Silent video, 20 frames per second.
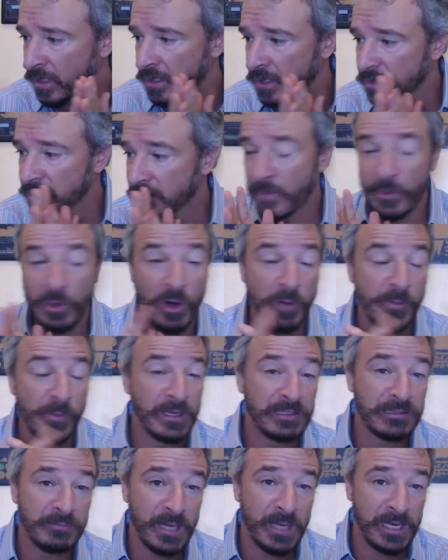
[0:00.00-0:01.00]
Scott
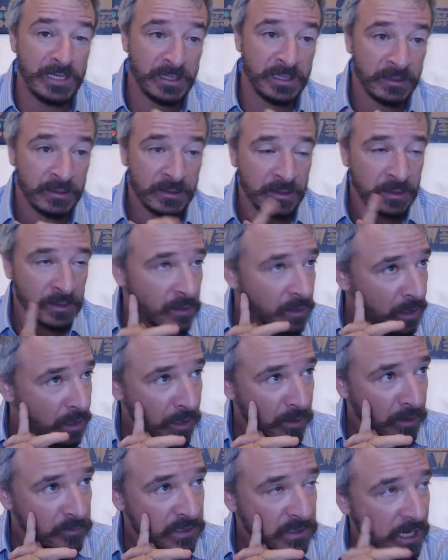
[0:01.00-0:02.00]
McCormick is amazing.
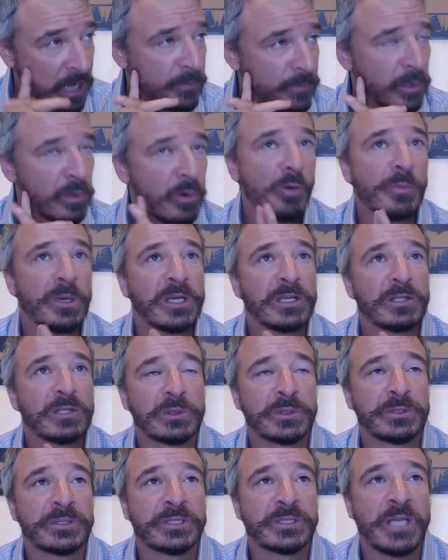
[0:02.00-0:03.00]
Scott McCormick is
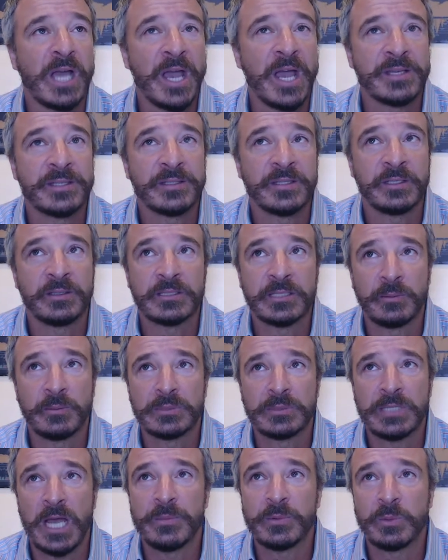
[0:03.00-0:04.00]
one of those guys that
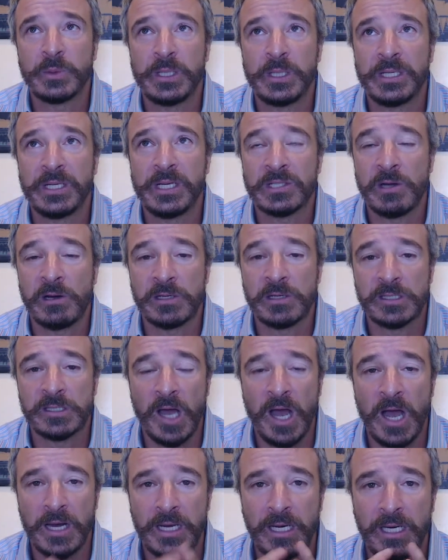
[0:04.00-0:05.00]
sometimes when he starts
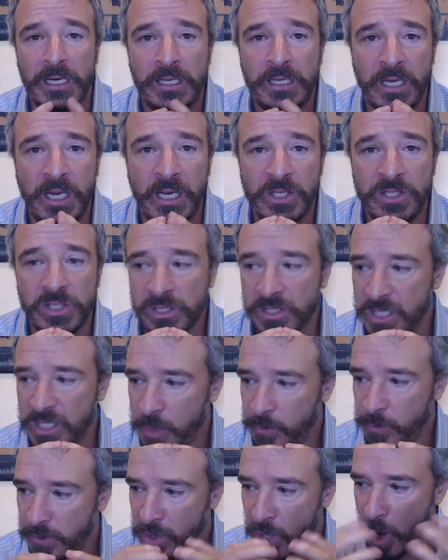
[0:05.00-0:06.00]
talking, he just
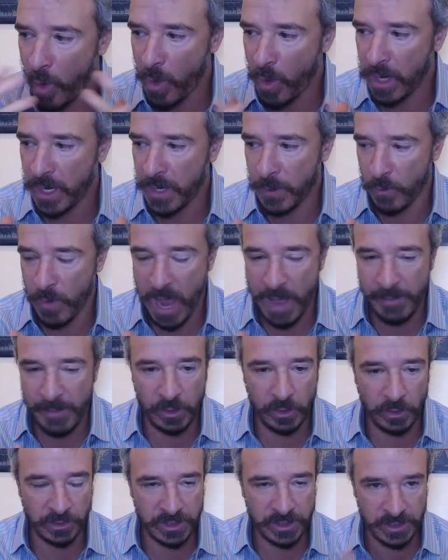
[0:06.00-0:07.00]
keeps going and the
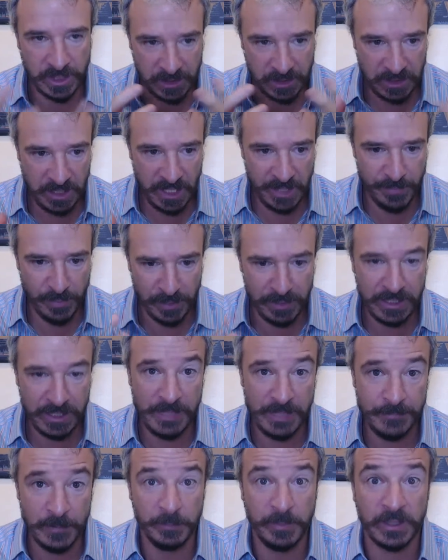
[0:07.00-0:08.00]
rabbit hole just gets deeper and
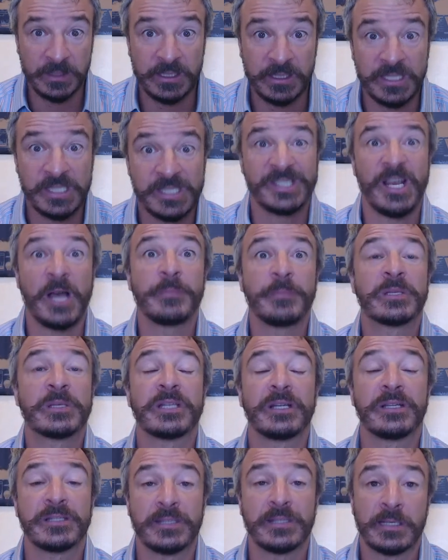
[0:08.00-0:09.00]
deeper, but the
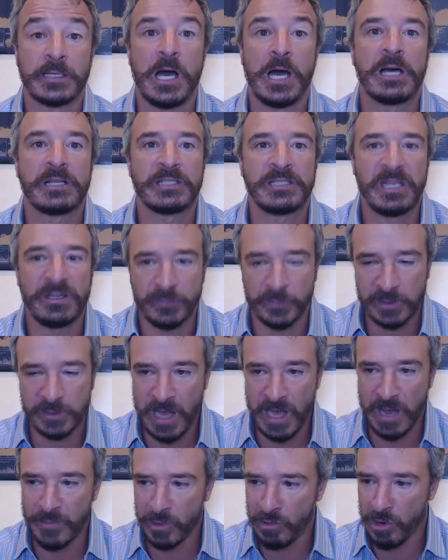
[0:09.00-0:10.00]
substance, the content from
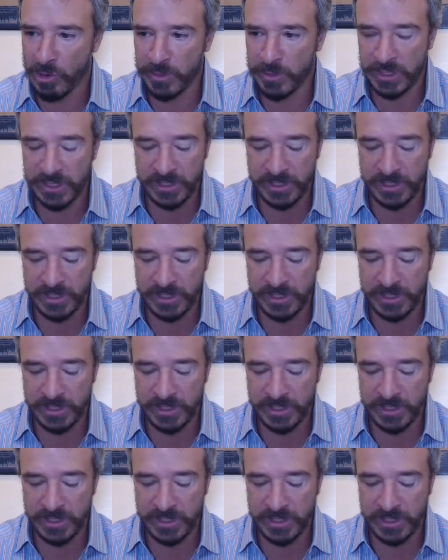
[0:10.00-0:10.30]
Scott McCormick